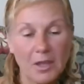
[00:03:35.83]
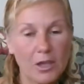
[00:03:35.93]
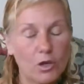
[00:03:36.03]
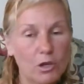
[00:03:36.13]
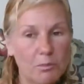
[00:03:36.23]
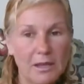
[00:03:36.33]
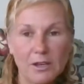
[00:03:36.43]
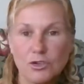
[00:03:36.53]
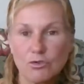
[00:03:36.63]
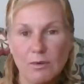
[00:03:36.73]
It could be
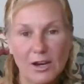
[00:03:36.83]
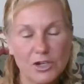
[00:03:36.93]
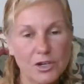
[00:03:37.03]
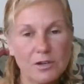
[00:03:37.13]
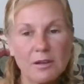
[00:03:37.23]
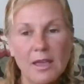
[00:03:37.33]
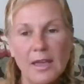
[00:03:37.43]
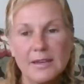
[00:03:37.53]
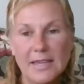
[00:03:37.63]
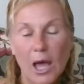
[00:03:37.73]
a direction
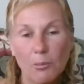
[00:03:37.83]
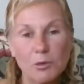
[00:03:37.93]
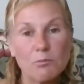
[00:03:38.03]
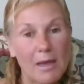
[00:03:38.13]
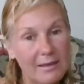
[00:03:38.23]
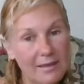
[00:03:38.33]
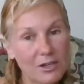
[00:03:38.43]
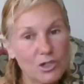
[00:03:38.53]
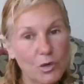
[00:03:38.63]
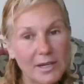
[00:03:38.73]
to help you make
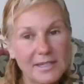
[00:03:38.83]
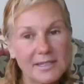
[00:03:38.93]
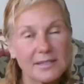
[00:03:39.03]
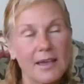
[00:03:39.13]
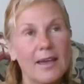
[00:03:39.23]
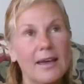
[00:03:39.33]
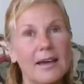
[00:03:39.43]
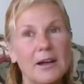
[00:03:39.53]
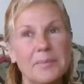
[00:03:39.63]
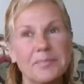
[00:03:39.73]
that choice.
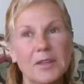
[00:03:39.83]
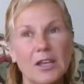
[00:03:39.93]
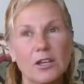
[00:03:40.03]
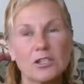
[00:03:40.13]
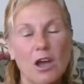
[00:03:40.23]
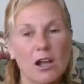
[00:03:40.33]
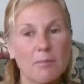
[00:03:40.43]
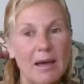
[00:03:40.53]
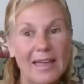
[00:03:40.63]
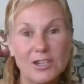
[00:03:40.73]
It could talk
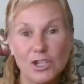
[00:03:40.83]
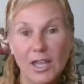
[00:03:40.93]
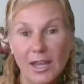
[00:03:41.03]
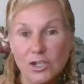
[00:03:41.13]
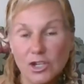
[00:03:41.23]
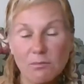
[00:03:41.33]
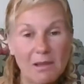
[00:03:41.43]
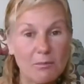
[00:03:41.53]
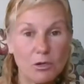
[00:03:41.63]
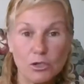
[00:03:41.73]
about education.
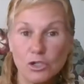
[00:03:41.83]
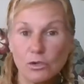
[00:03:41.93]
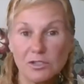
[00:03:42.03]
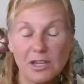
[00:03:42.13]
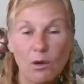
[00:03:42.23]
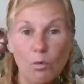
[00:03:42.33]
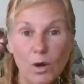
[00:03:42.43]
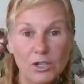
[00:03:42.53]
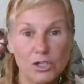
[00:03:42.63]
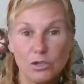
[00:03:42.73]
Maybe you're choosing
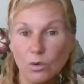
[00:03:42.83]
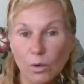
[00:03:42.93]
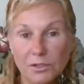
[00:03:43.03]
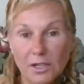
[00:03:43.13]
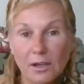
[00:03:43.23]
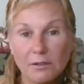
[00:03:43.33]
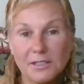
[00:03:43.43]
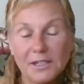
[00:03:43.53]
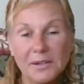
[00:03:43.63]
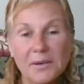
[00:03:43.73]
which school to go
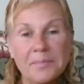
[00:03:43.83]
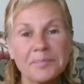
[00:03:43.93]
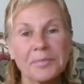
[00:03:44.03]
to.